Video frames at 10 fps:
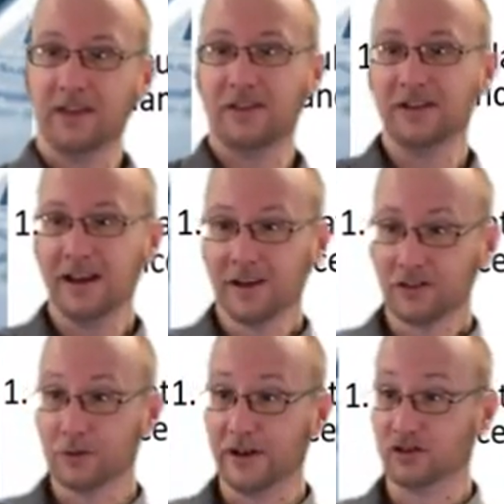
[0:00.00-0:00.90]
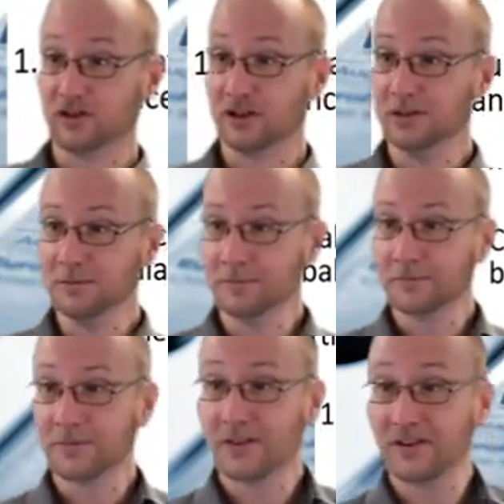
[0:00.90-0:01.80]
the next question
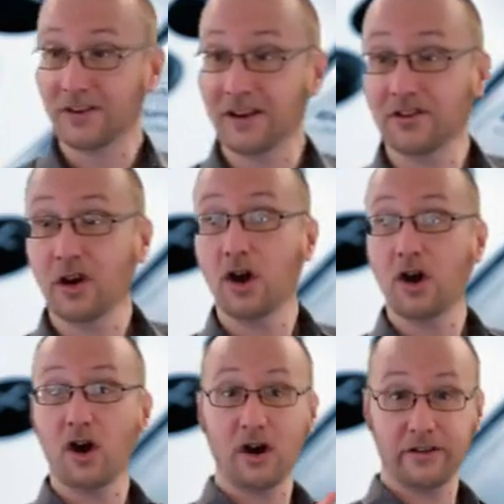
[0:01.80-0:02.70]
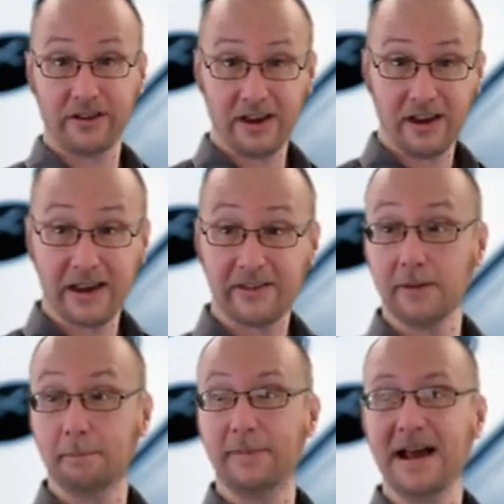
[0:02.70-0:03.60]
says Arthur has a
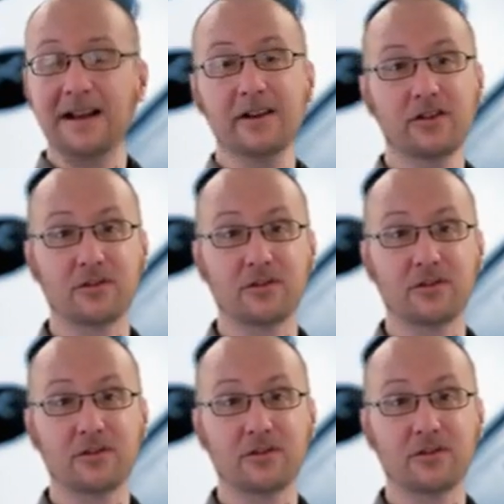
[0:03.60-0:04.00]
balance of